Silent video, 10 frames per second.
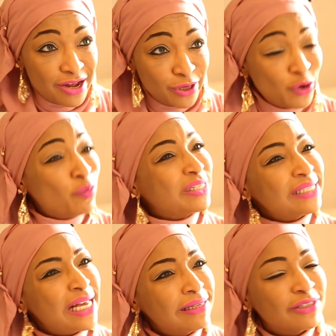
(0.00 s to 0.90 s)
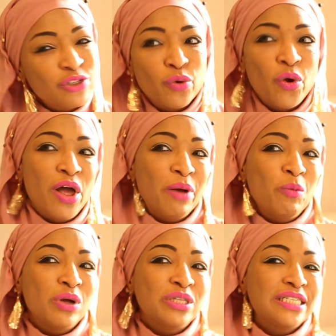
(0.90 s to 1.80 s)
So it was settled. So
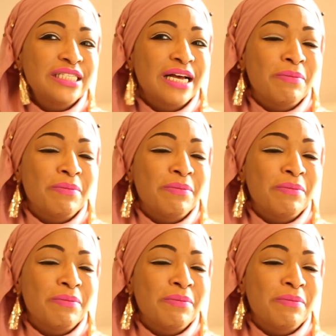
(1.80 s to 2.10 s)
once